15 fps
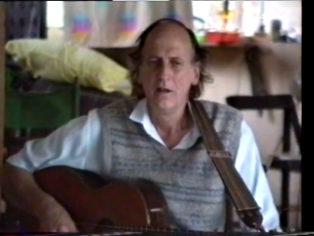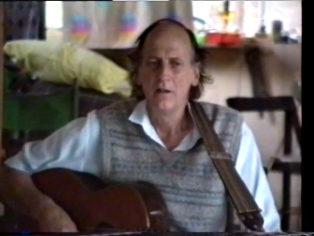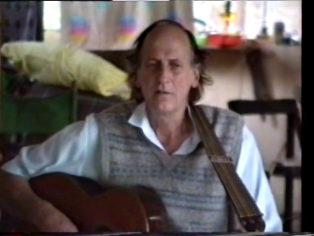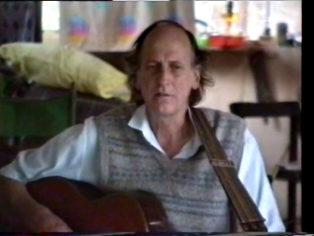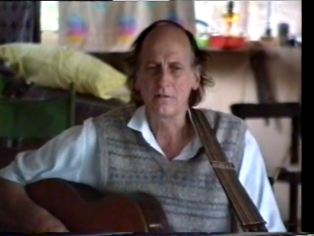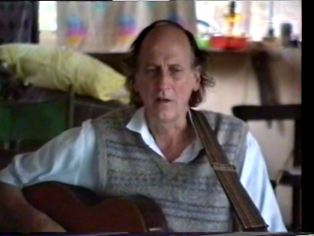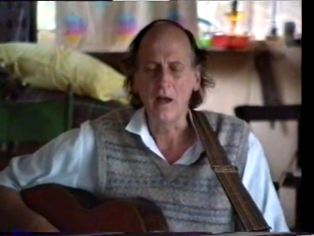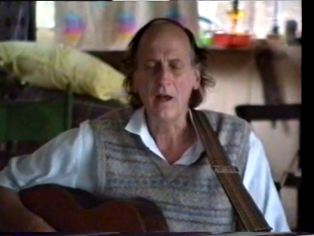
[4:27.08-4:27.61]

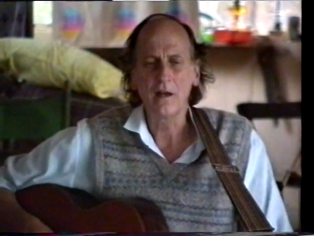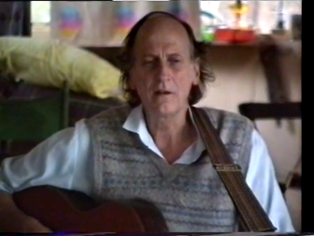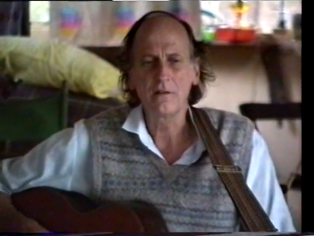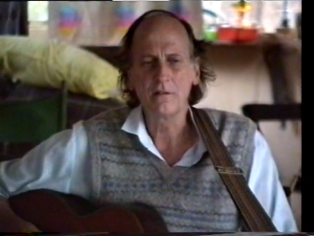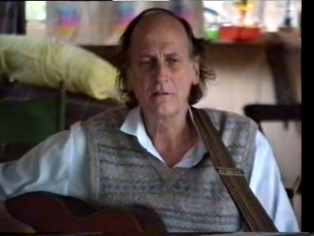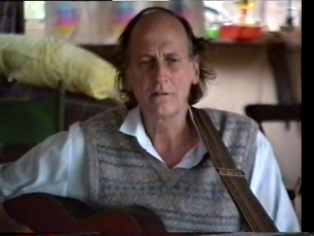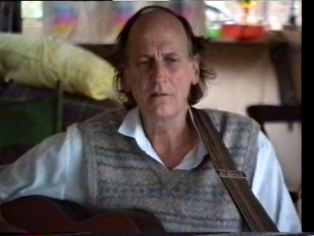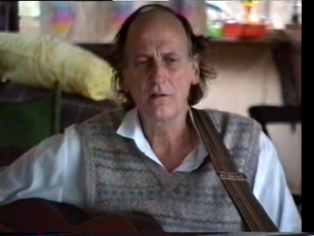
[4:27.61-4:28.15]

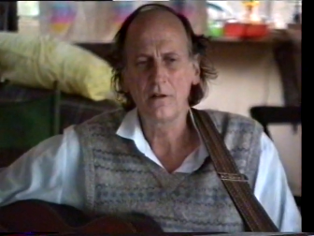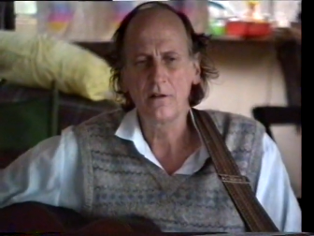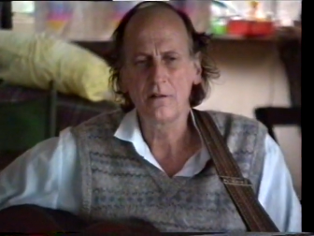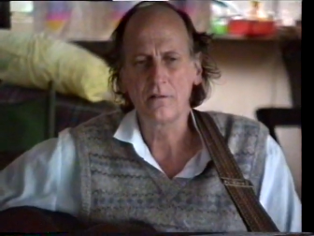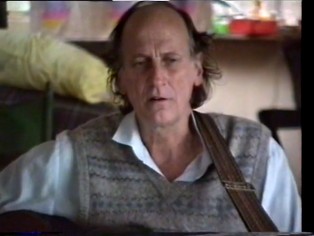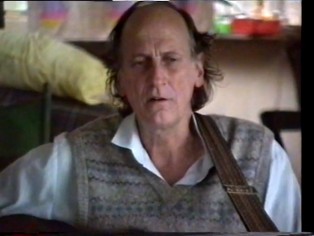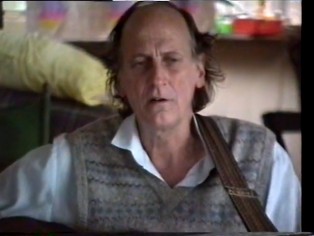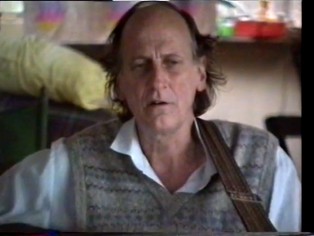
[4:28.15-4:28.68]
standing
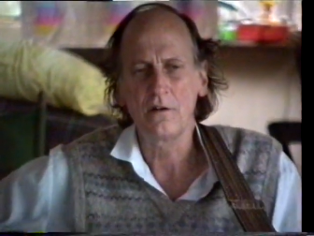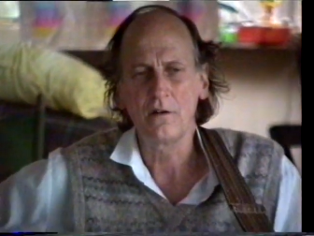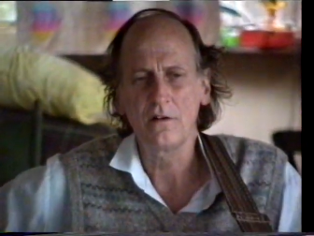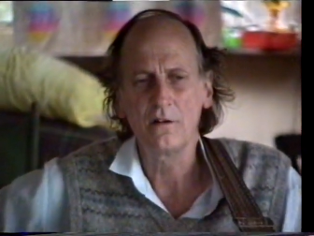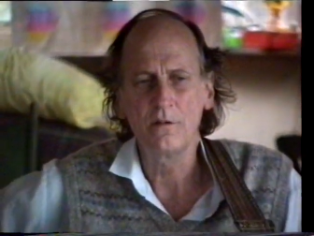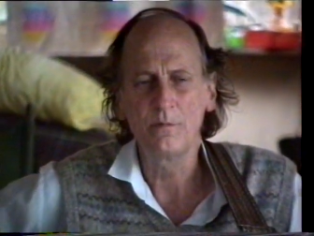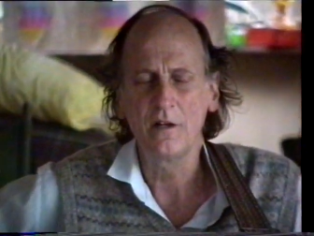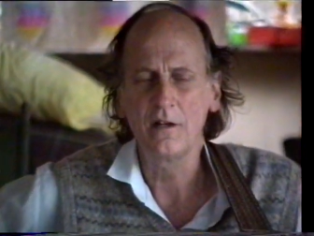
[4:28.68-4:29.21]

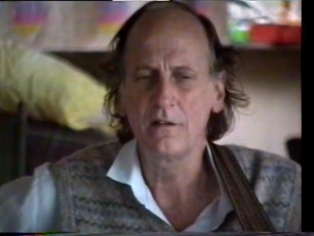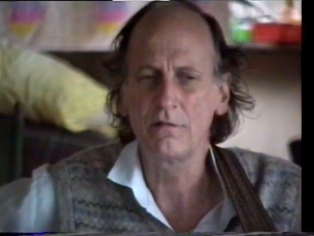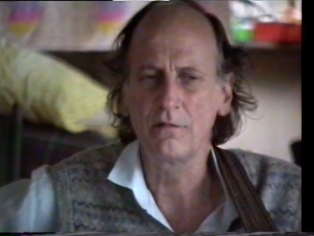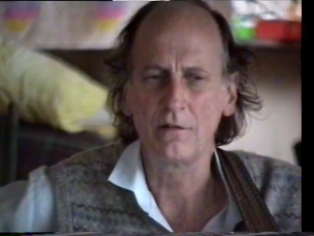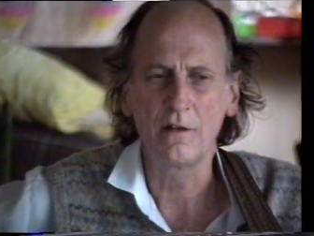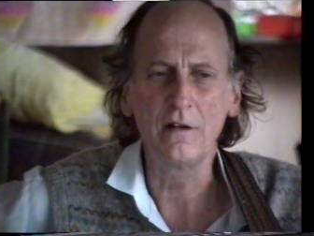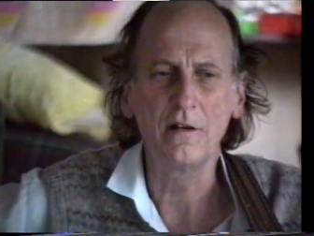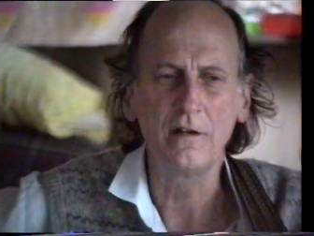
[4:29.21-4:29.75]
tall
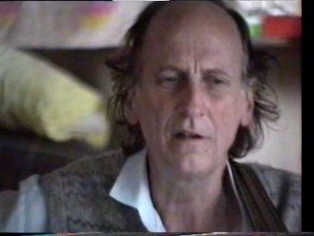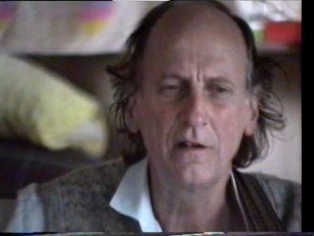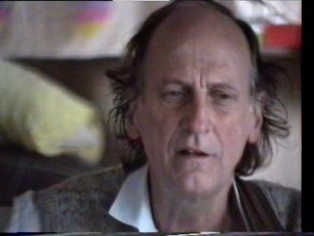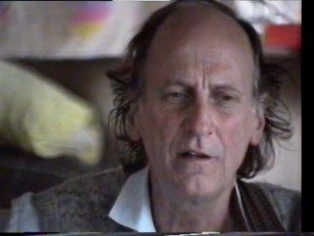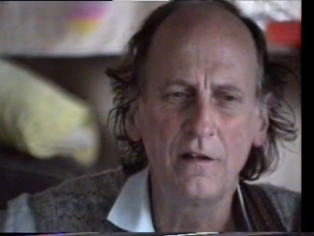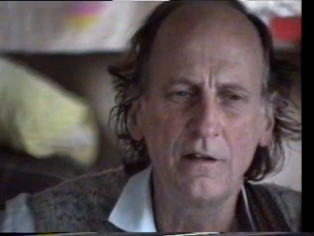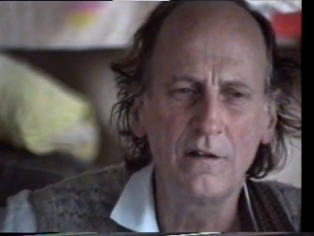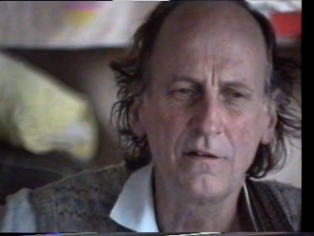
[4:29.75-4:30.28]

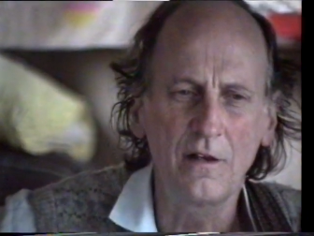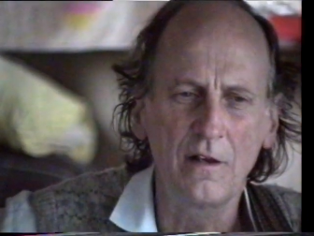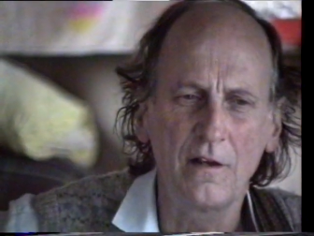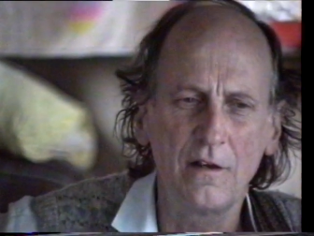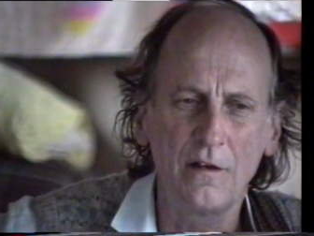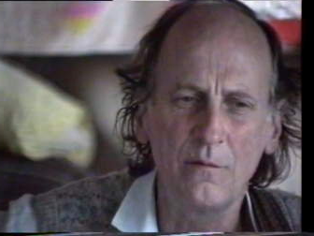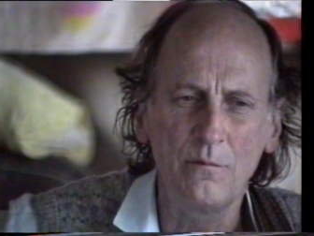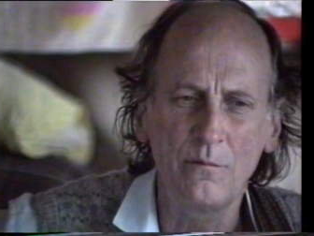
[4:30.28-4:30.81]
between
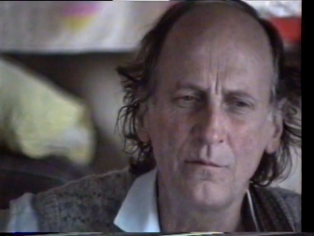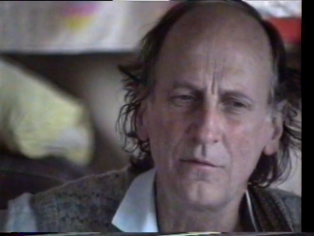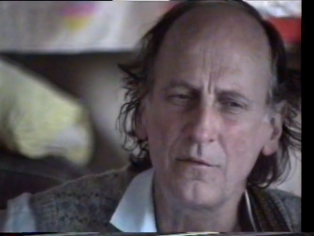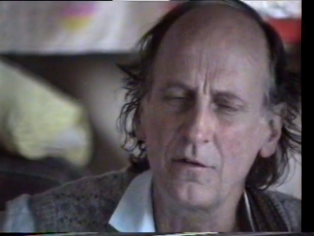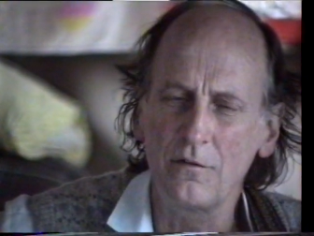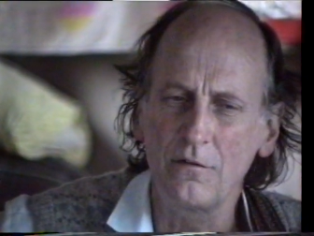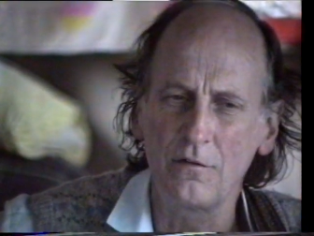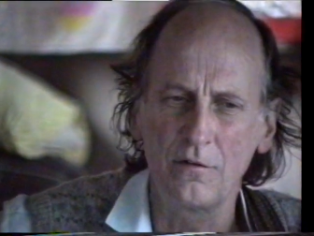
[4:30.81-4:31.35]
them
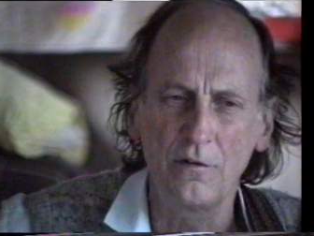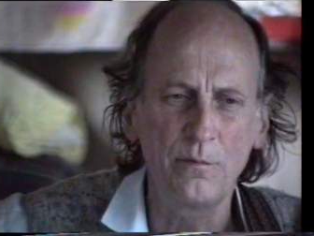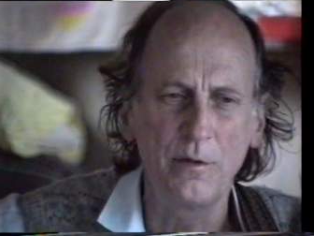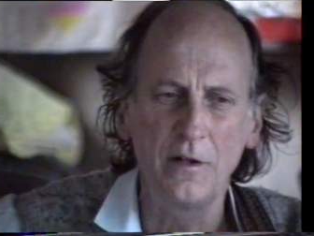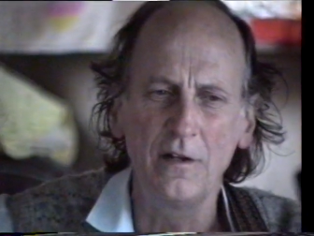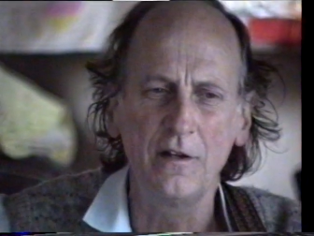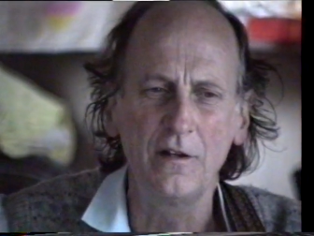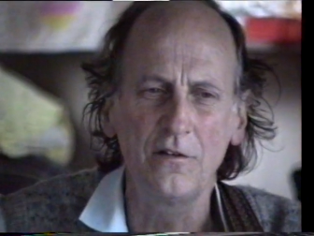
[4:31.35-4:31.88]
the
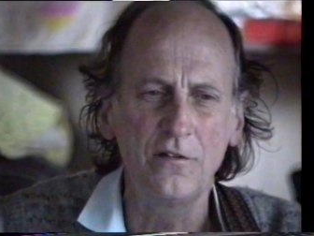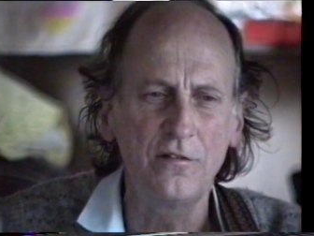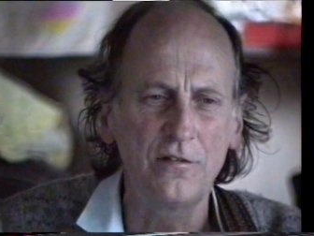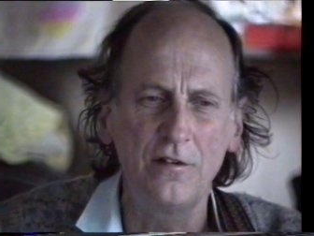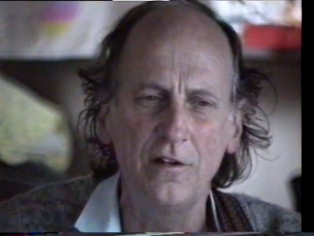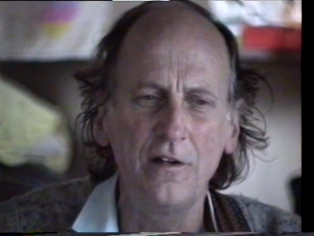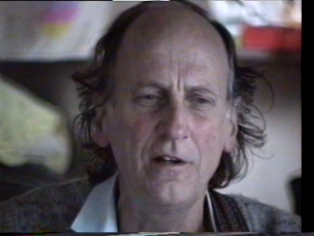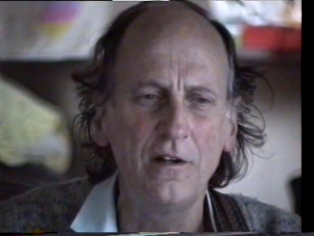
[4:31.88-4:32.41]
drooping
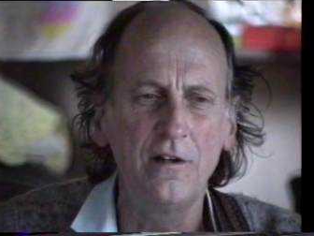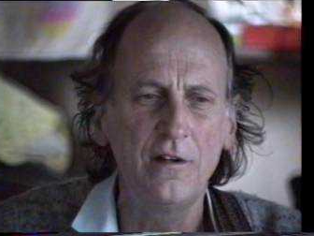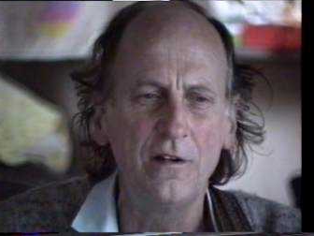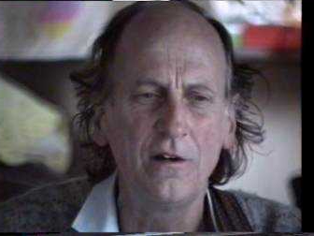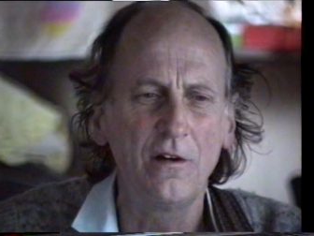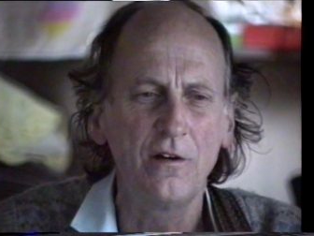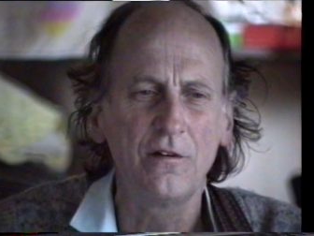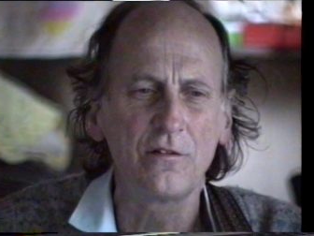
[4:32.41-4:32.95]

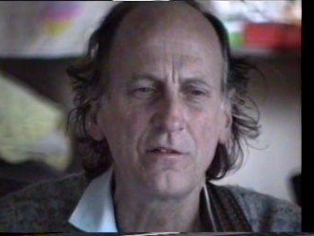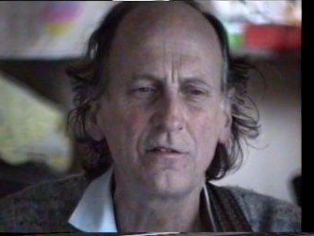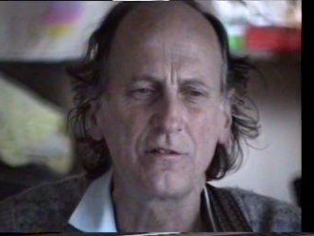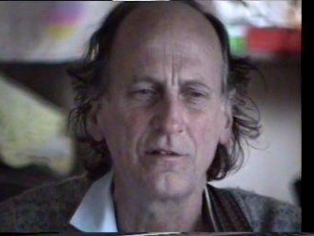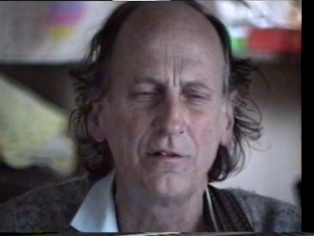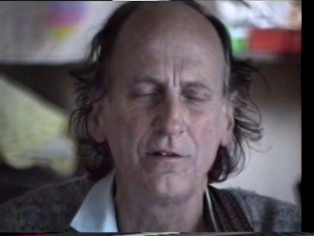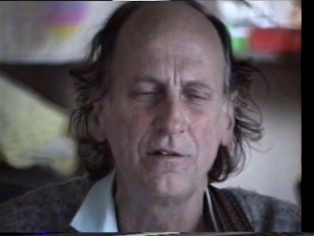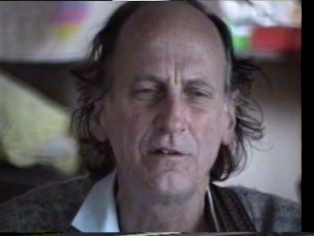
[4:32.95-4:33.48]
she-oaks
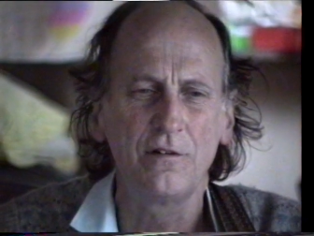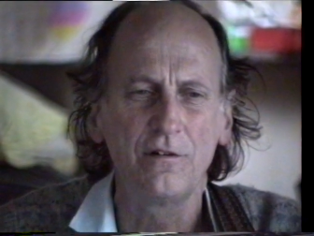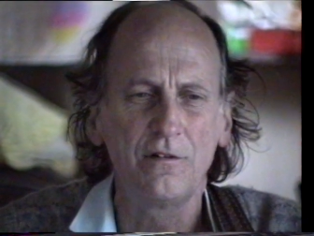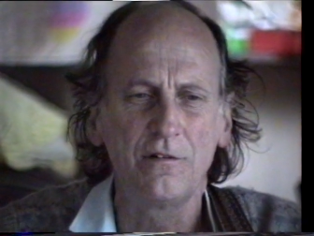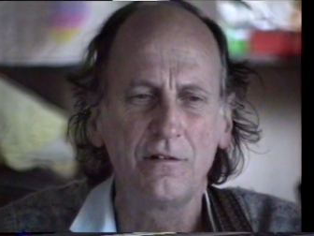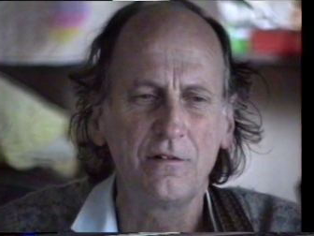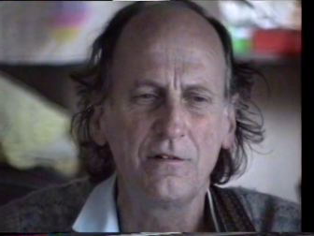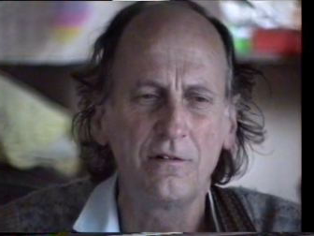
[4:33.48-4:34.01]

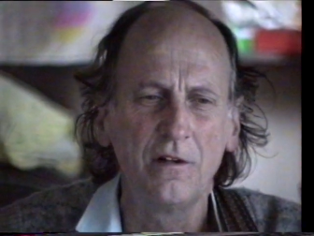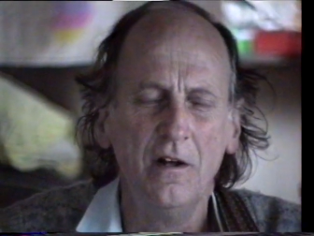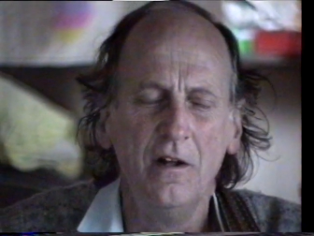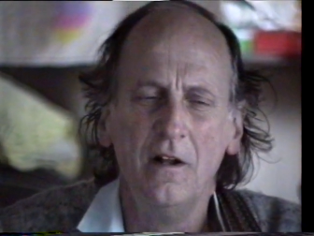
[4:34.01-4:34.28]
pool,